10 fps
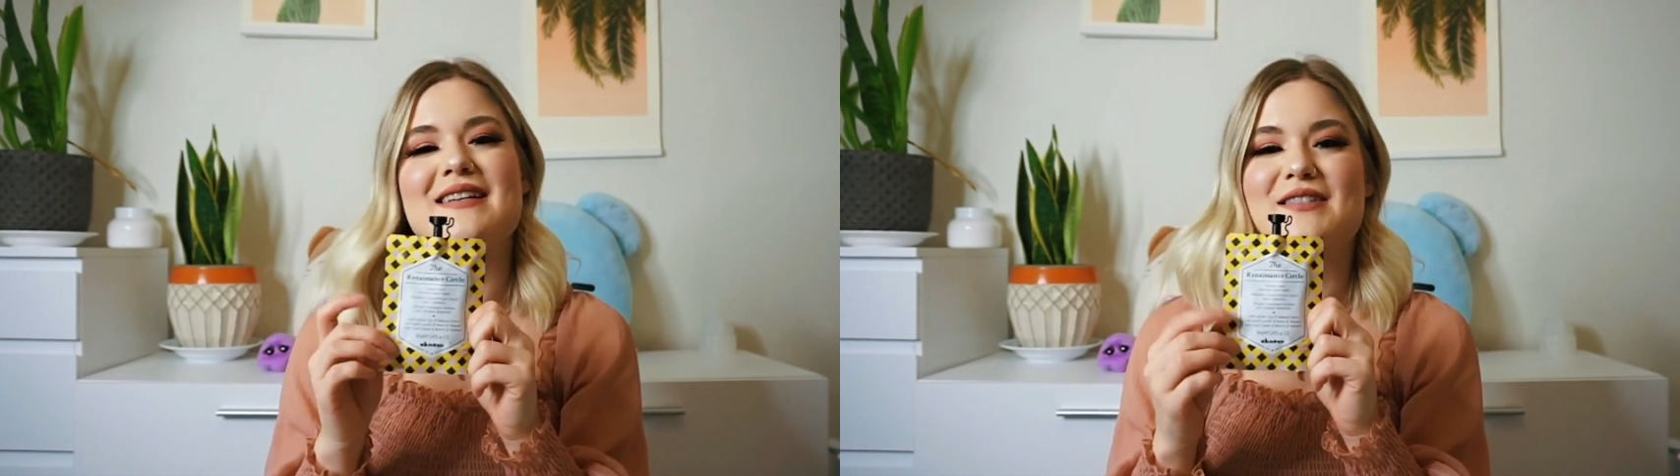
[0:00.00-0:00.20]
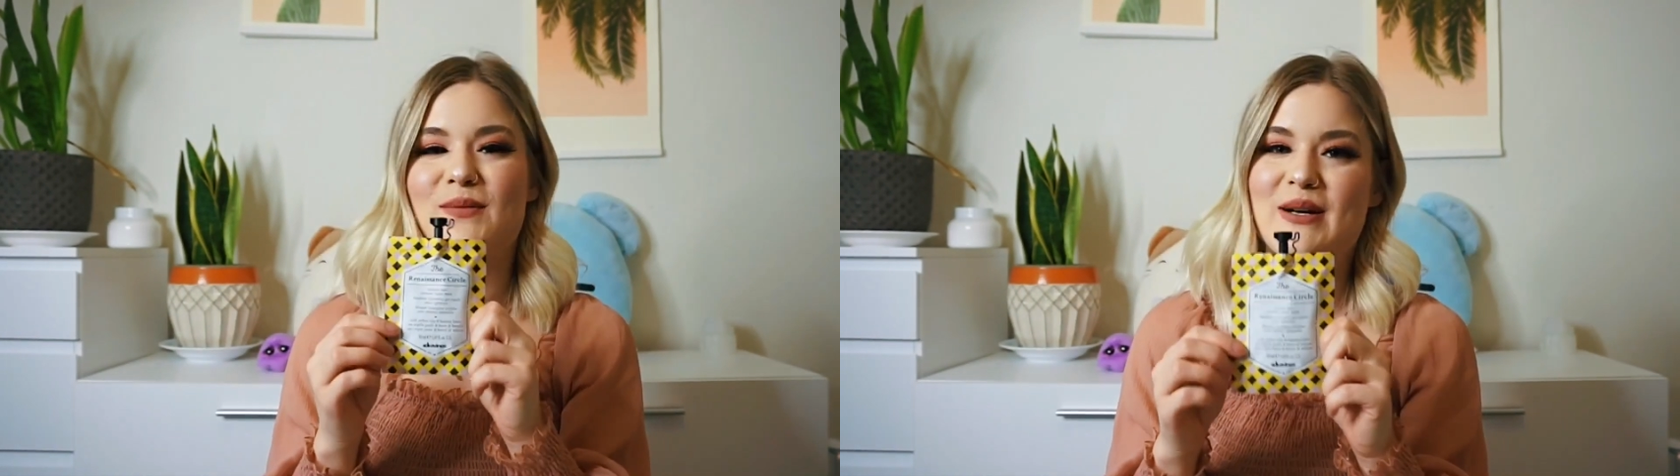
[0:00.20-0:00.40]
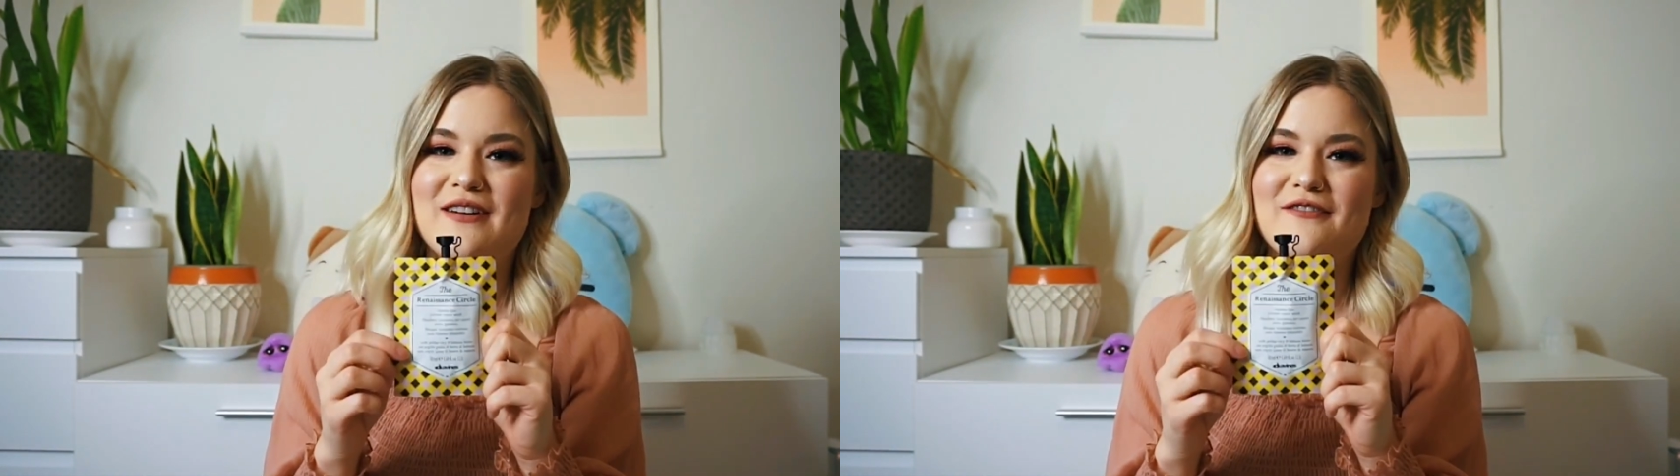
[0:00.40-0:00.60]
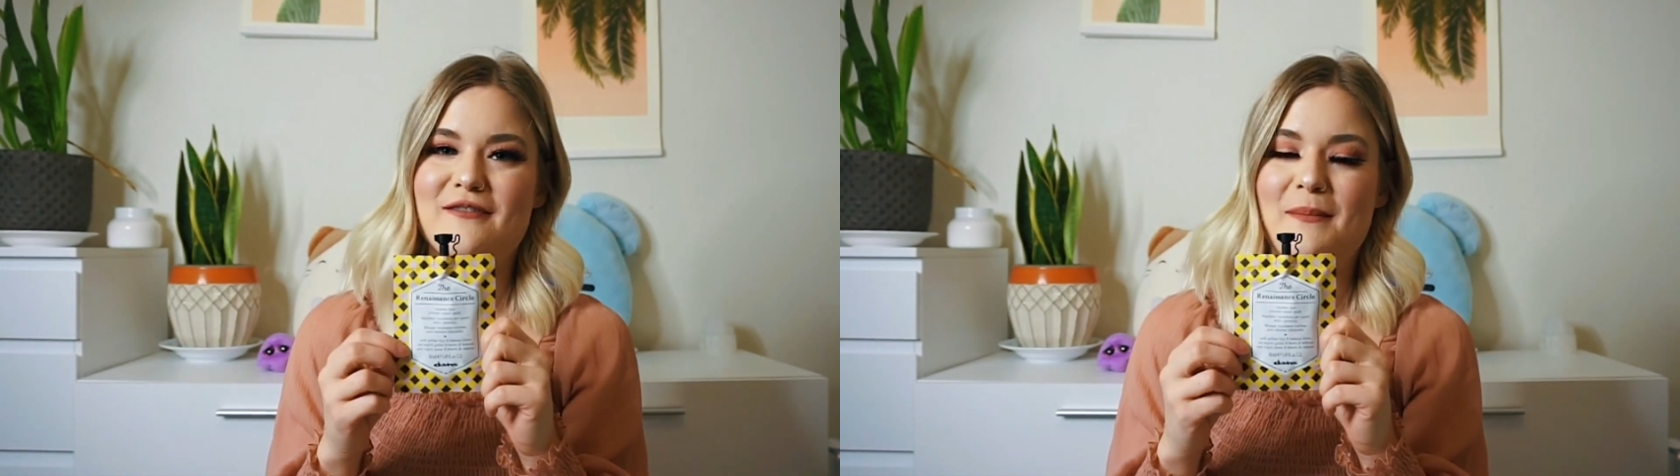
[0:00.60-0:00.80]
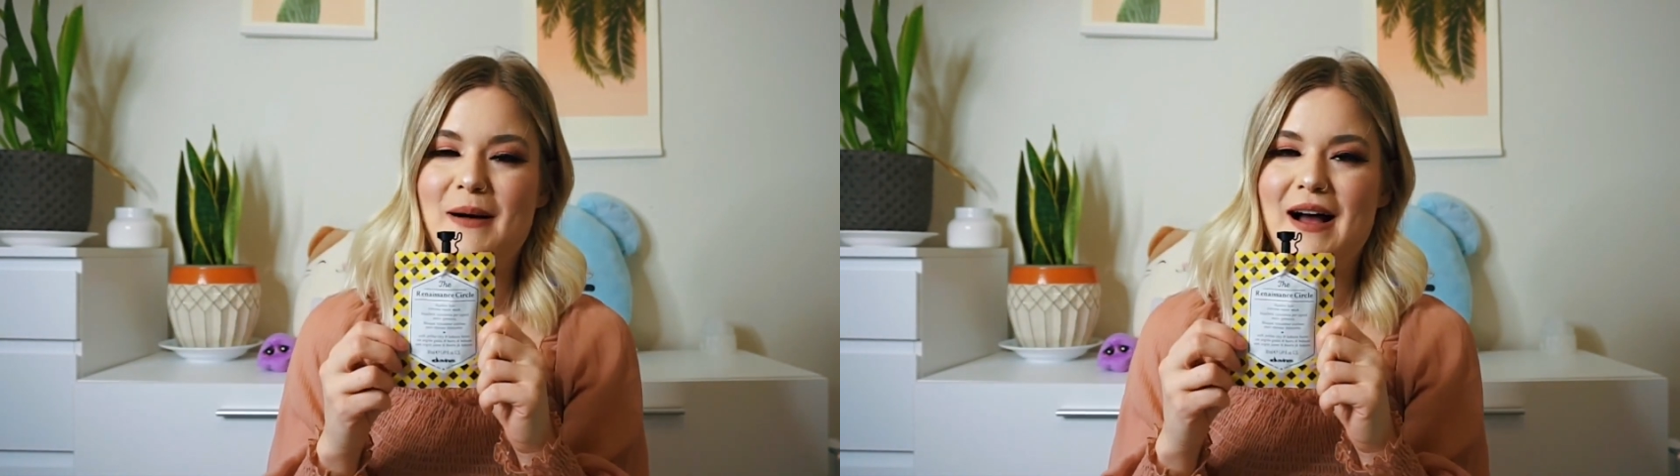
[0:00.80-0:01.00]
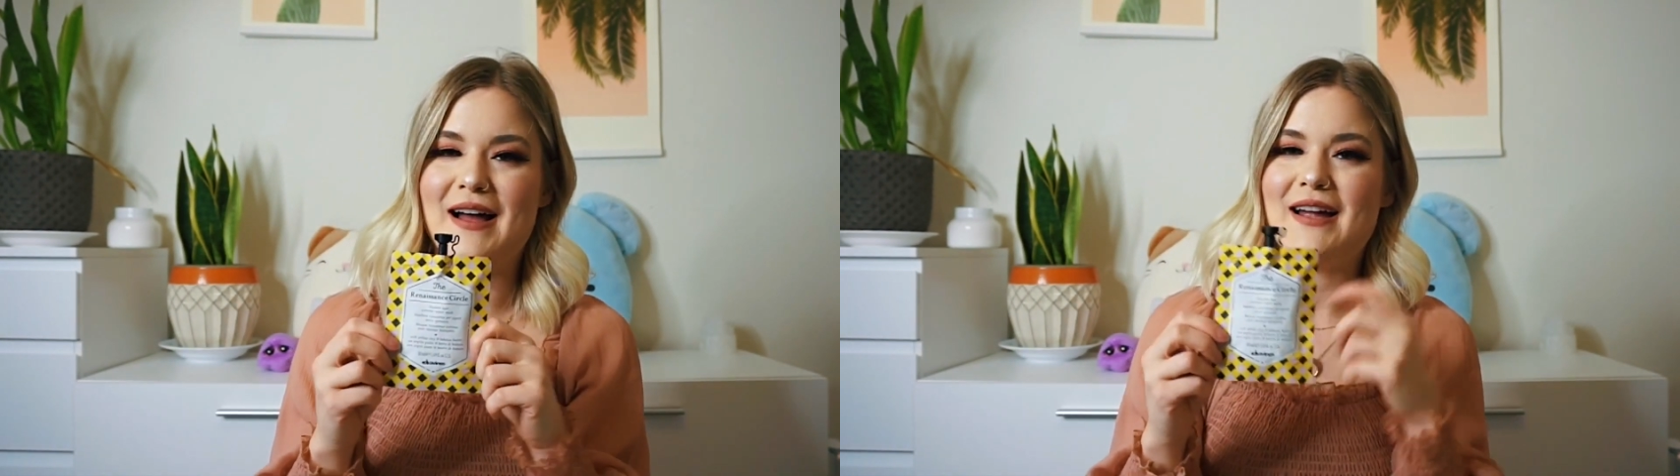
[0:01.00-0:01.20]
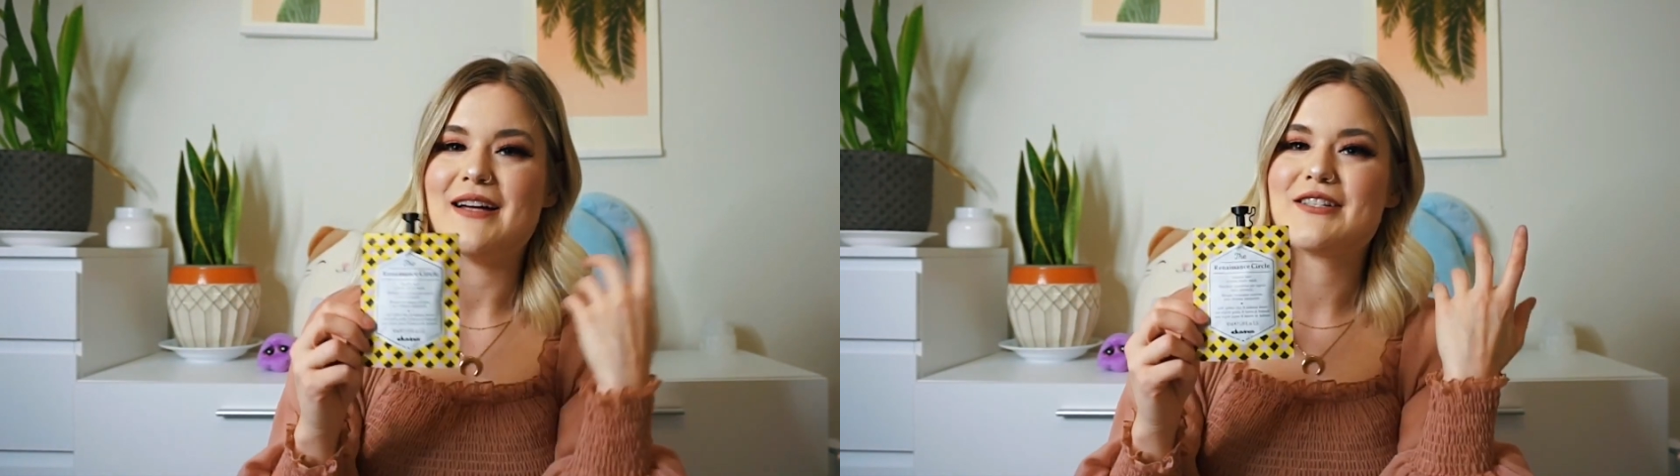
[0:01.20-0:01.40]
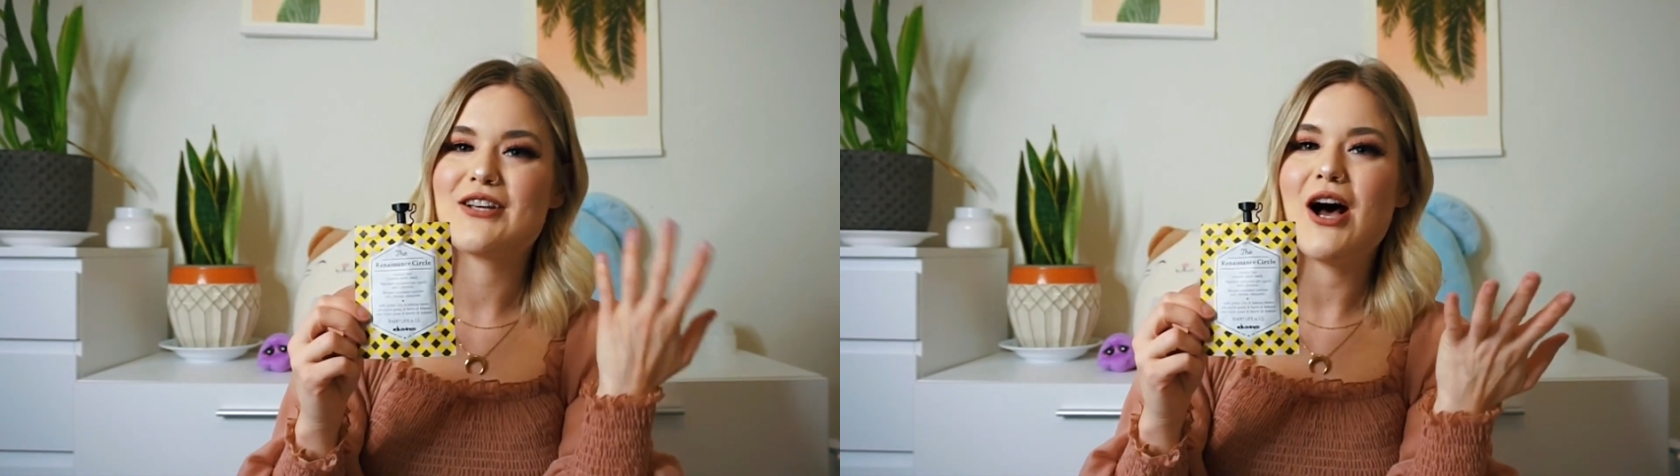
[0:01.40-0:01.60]
It's one of
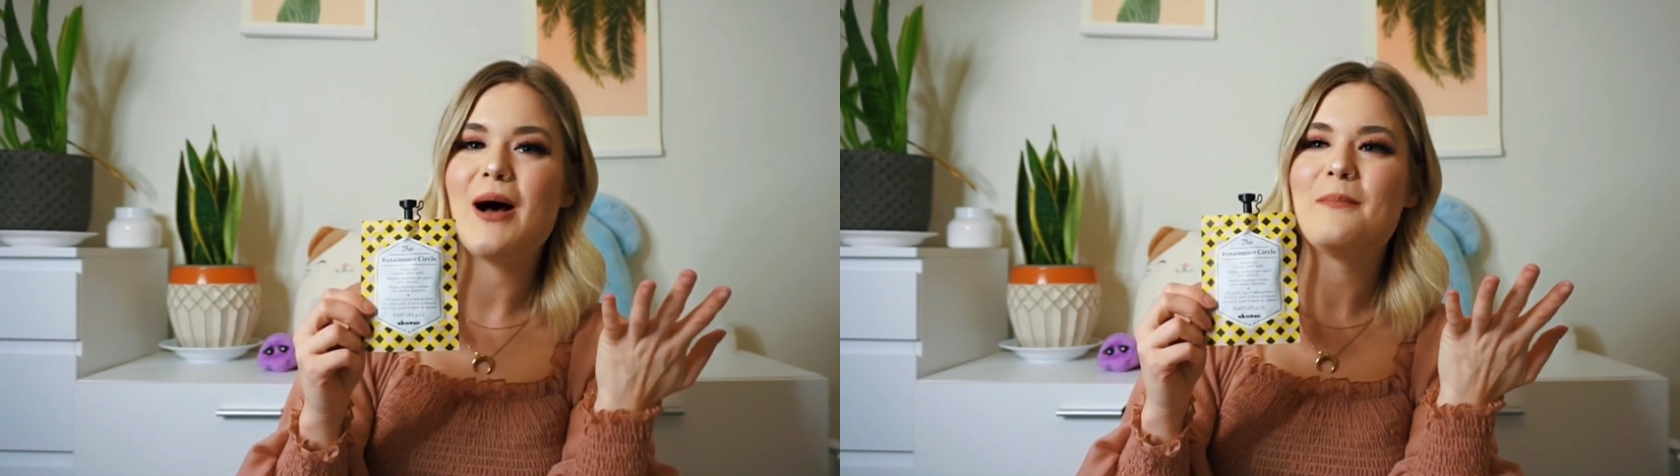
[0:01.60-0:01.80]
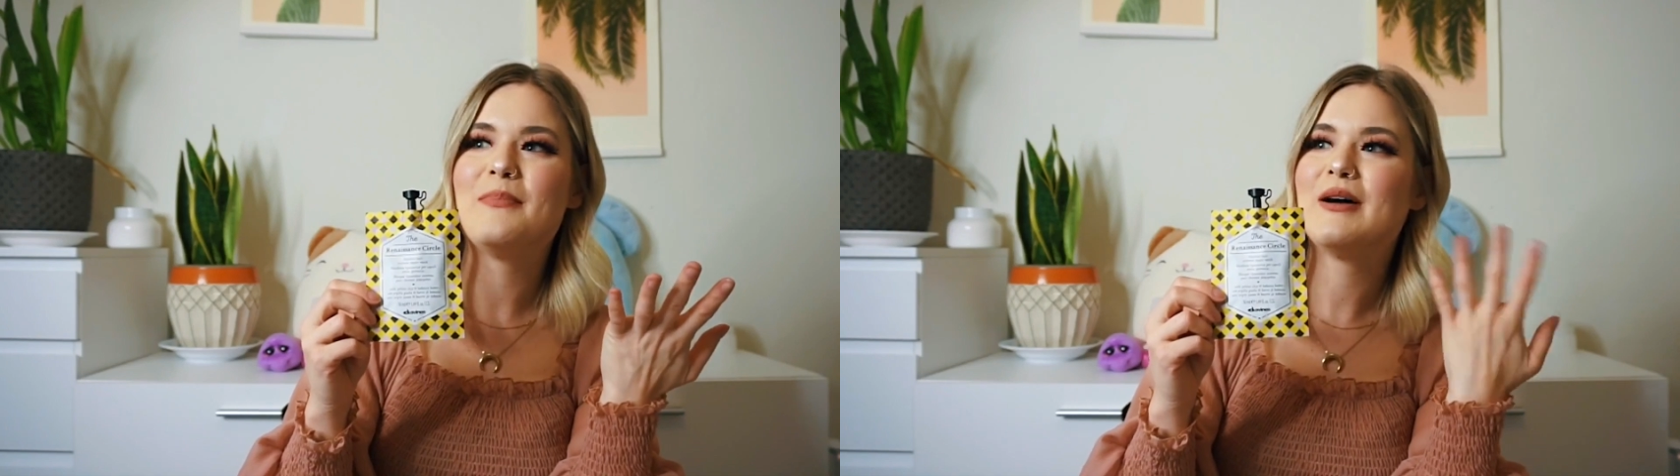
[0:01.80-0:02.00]
my top